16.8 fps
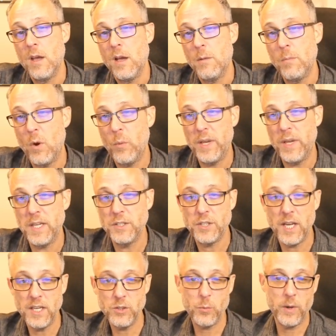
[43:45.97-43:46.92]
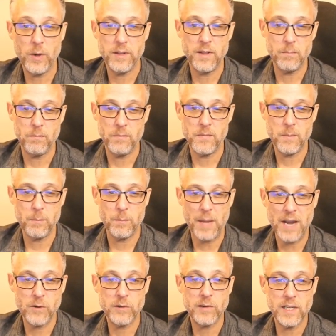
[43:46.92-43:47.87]
But we can change where the
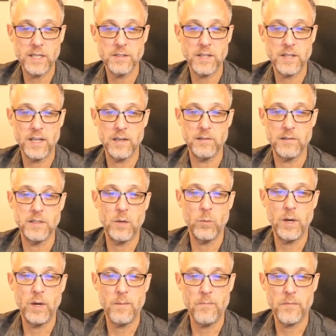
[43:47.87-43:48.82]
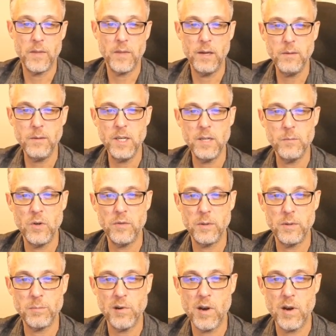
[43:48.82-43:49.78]
boundary is there and say, well, I'm going to move
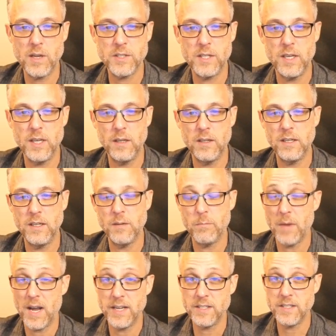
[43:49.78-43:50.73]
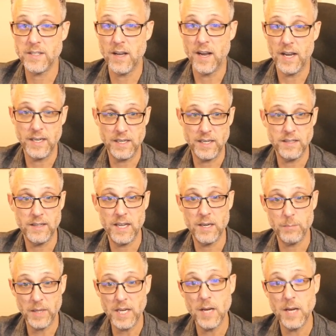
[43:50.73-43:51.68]
the proxy into my side, and
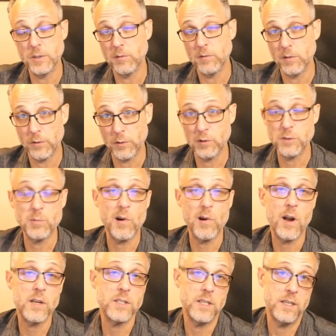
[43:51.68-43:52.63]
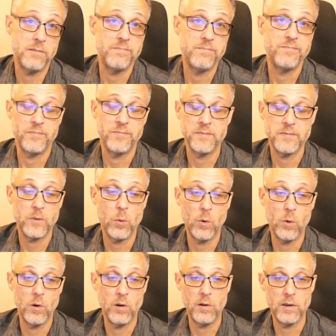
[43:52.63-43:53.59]
then it becomes a reverse proxy
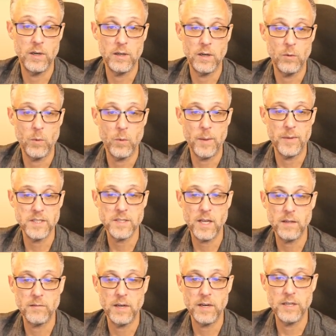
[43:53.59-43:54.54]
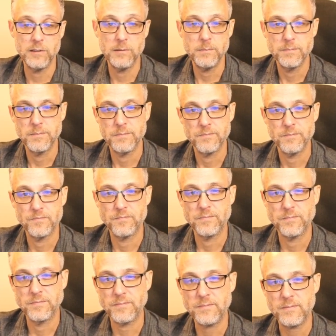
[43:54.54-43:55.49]
or a web accelerator.
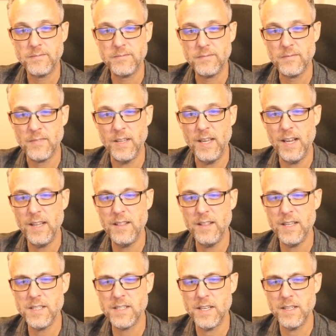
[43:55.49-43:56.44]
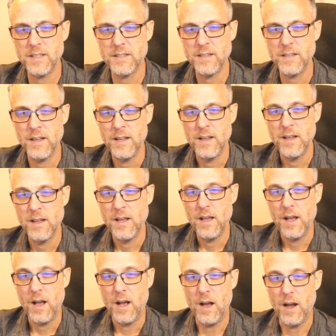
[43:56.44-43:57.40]
And this is,
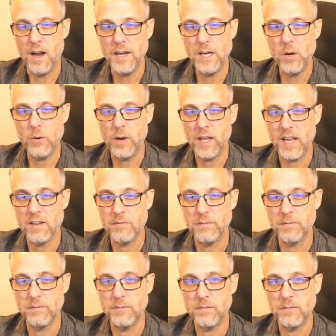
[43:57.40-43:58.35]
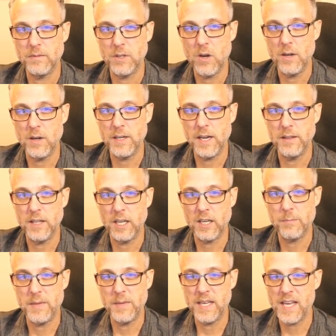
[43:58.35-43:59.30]
I know I have content
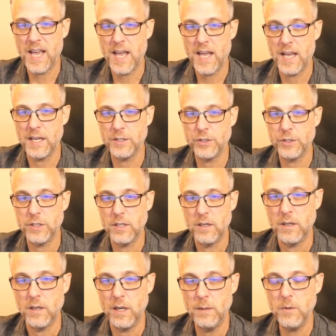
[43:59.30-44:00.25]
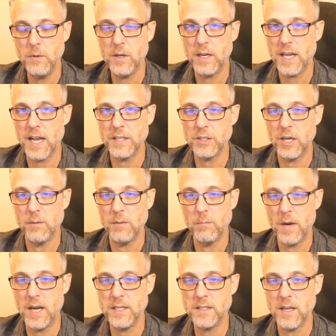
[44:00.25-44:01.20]
that can be cached. I'm going to cache it on
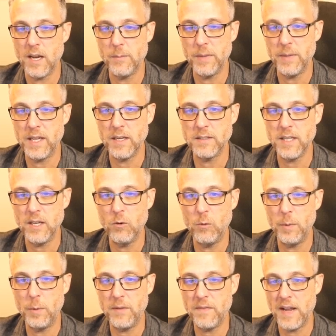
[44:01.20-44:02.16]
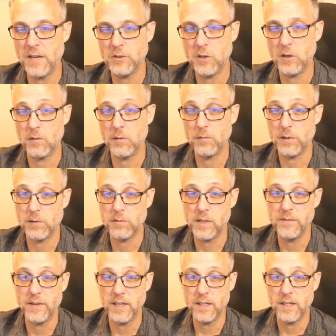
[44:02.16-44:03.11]
my side because it will be faster to
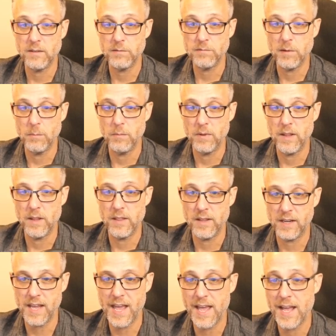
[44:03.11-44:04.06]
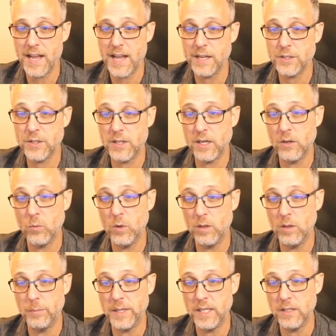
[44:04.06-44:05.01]
retrieve it from the cache than it
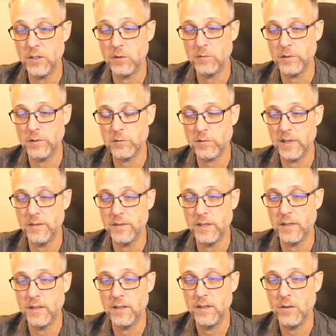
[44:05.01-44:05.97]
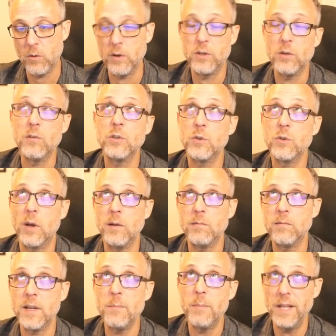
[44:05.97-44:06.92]
will be to retrieve it, or
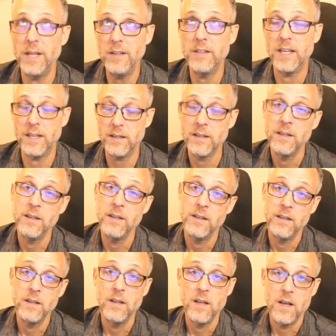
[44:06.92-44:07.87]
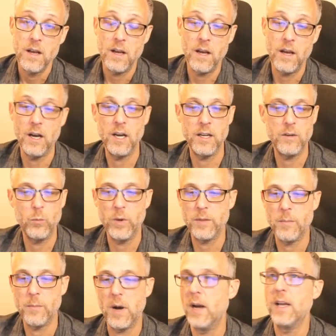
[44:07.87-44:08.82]
rebuild it
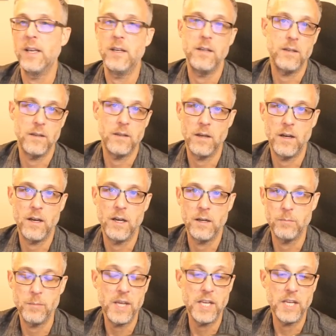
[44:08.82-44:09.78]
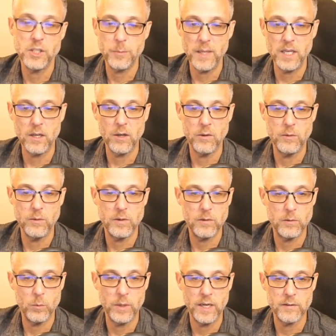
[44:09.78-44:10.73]
with my PHP code
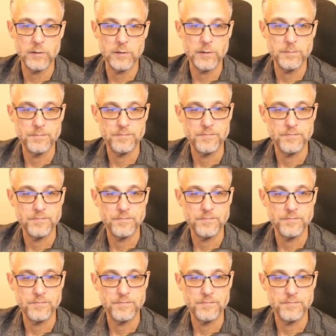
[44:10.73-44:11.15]
or whatever.